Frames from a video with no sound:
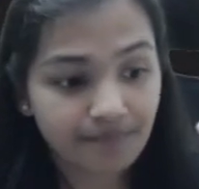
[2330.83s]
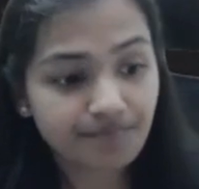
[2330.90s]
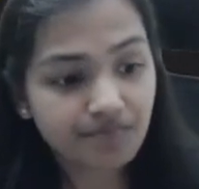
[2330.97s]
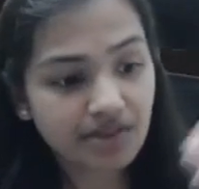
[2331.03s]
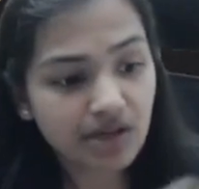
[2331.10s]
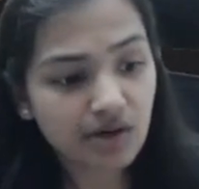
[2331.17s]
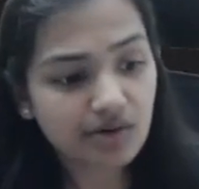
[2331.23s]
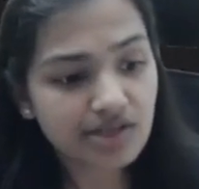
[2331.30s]

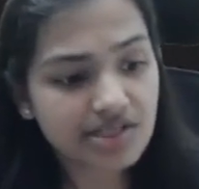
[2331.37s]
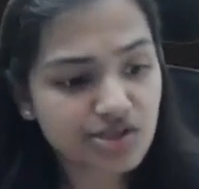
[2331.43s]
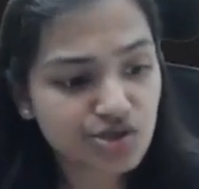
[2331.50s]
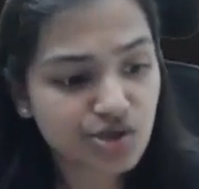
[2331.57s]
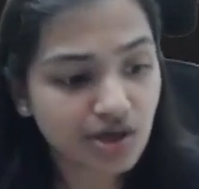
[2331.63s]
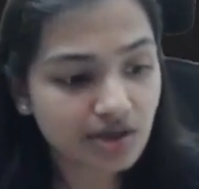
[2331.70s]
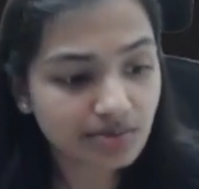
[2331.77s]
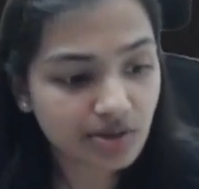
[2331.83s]
Now let's
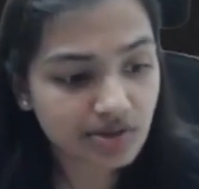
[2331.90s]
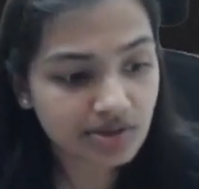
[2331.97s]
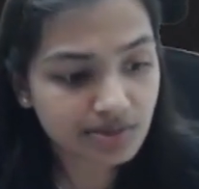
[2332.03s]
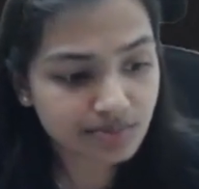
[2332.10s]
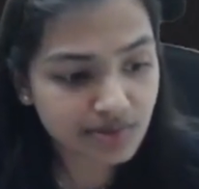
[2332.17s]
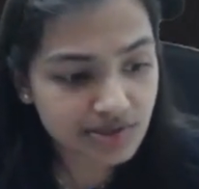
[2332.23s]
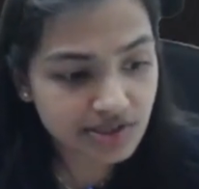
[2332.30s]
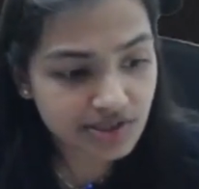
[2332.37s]
talk about the
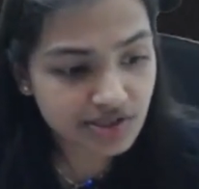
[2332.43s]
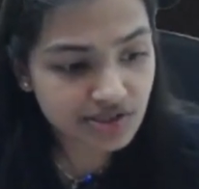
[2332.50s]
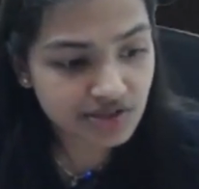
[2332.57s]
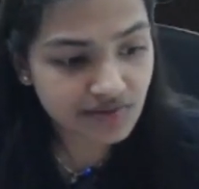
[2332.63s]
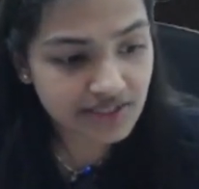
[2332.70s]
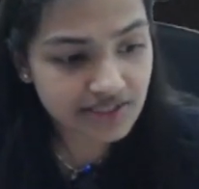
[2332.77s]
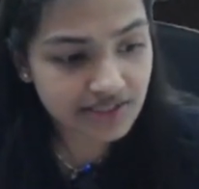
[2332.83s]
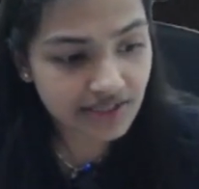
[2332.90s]
percentage
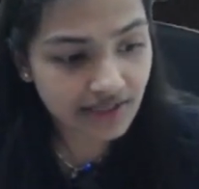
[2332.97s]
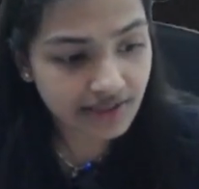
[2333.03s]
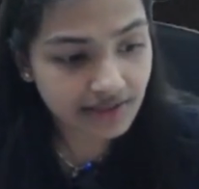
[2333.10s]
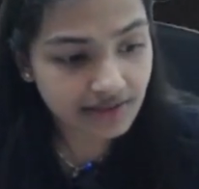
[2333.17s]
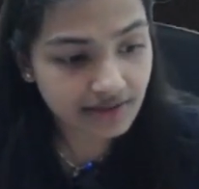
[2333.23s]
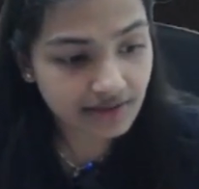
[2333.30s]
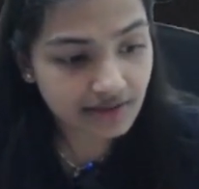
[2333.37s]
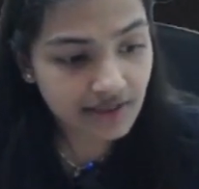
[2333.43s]
of s
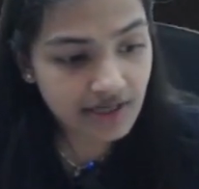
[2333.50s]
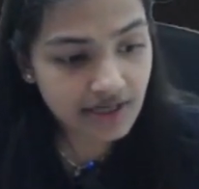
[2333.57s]
character.